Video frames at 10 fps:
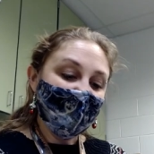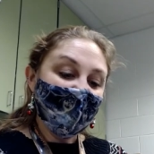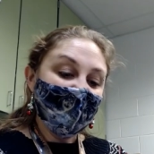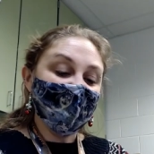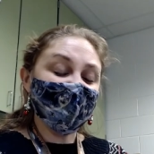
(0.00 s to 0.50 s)

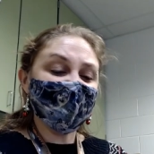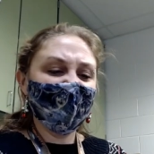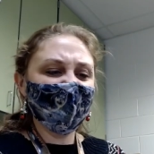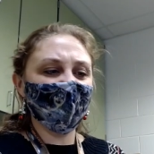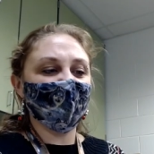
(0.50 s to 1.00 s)
The
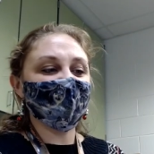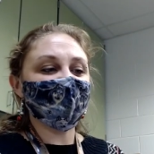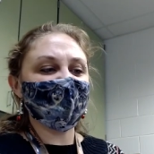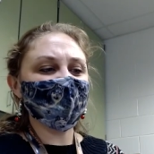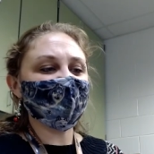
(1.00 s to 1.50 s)
second one
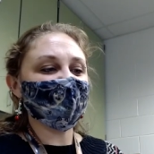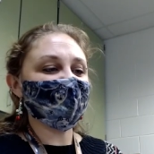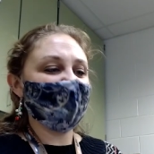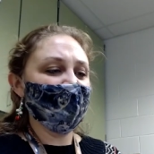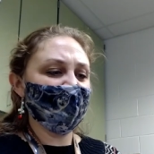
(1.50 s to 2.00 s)
seemed to
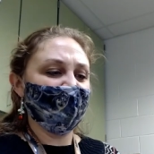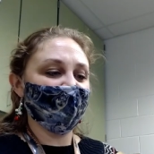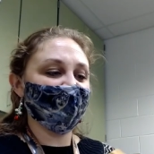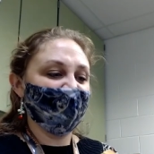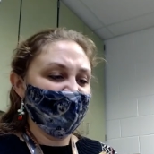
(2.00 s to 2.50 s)
stop about
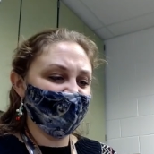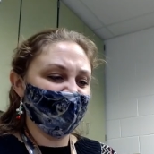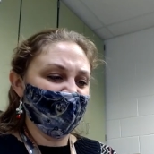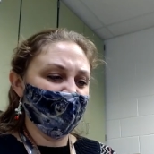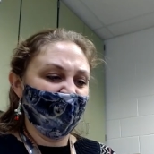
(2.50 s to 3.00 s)
5 feet
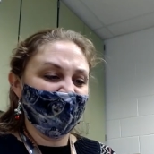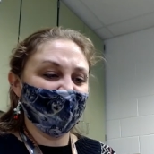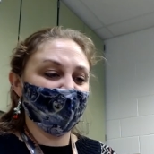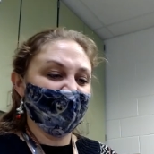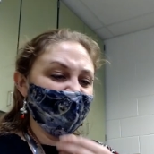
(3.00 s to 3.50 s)
away in a
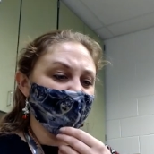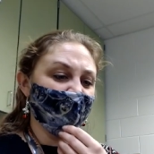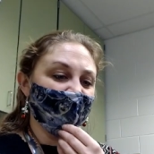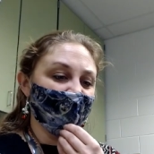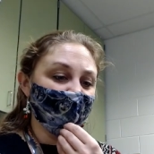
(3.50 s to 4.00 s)
blank wall.
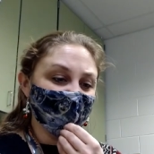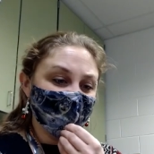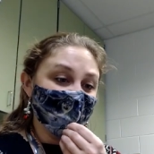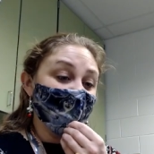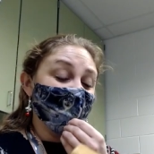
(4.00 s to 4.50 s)

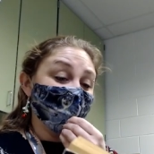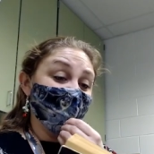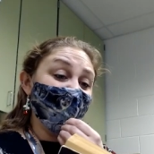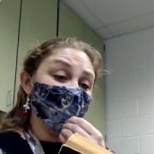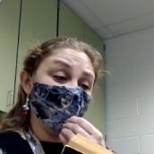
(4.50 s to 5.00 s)
Yet
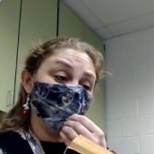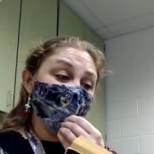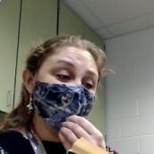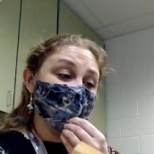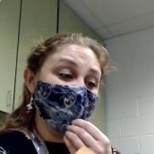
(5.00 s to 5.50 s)
there was
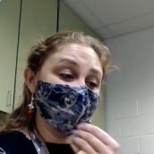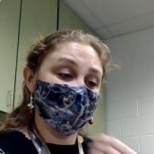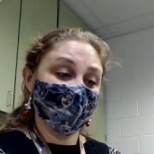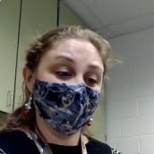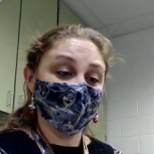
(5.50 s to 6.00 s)
light
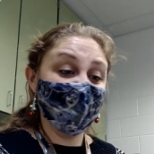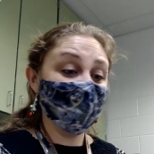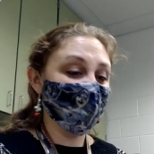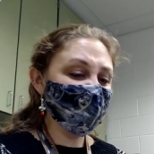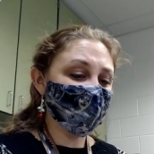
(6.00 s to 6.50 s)
there. It
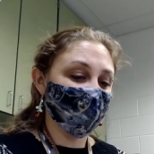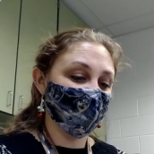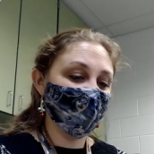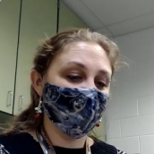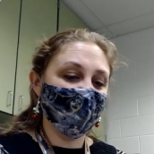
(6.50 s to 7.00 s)
must turn a
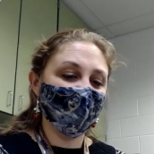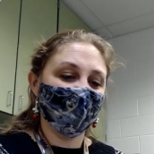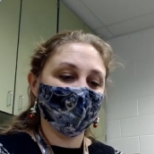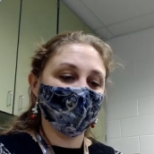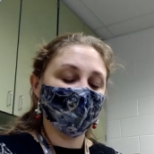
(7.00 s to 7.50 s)
corner.
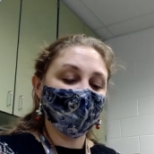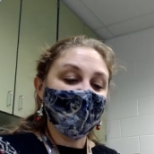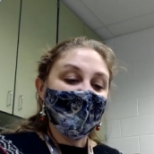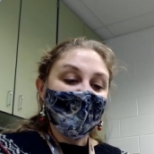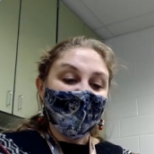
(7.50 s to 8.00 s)

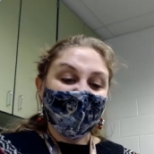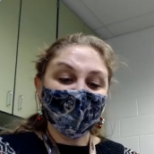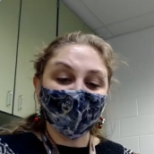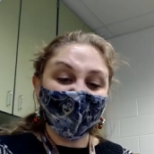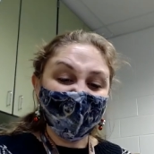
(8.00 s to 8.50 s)
I
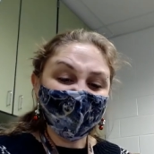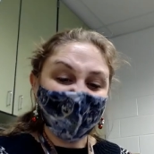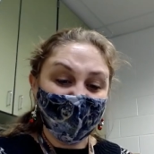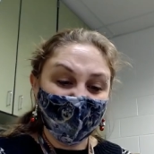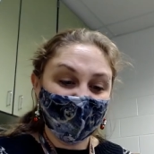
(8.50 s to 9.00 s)
ran down
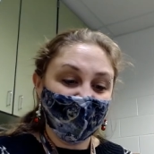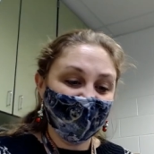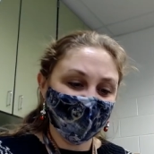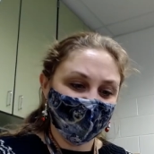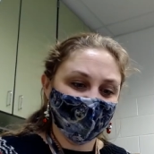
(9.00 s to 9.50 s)
it
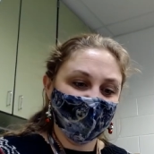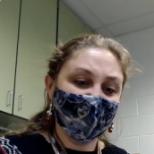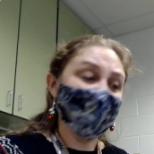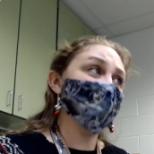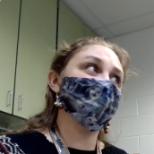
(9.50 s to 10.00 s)
cautiously,
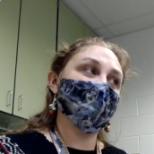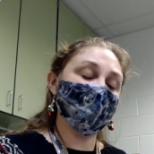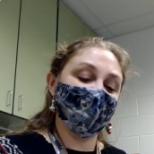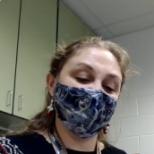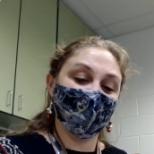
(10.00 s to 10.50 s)
not trusting
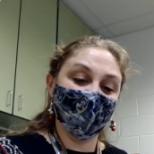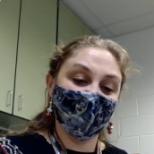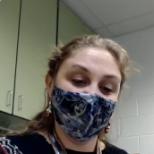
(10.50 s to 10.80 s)
the floor.